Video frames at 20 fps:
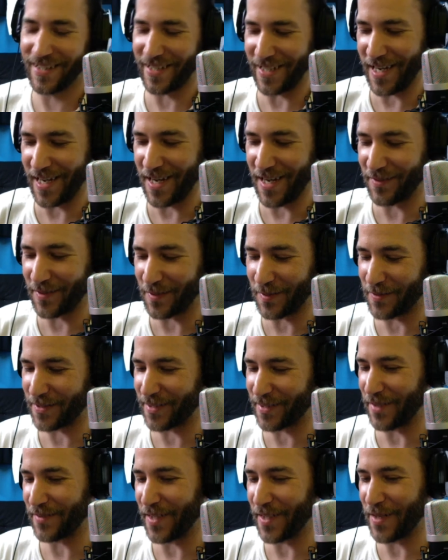okay. have some
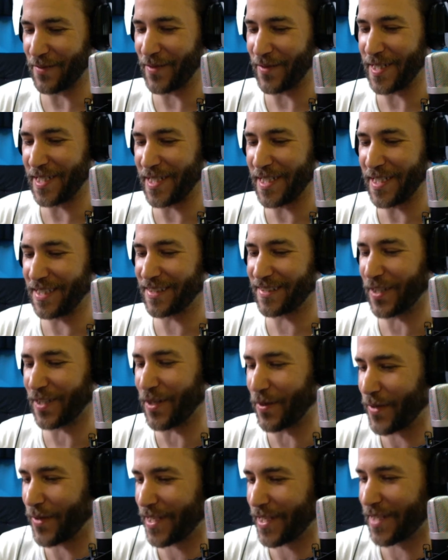stuff that but we no, need we got,
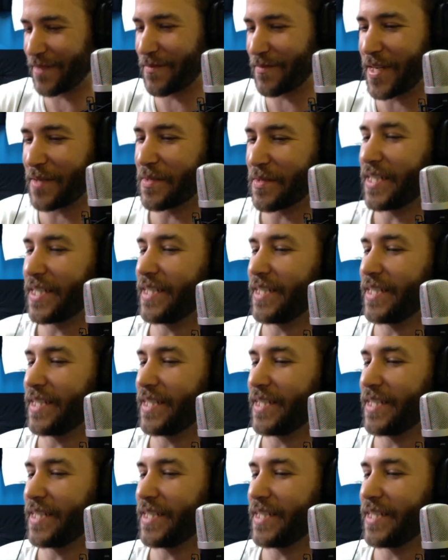so we we got money.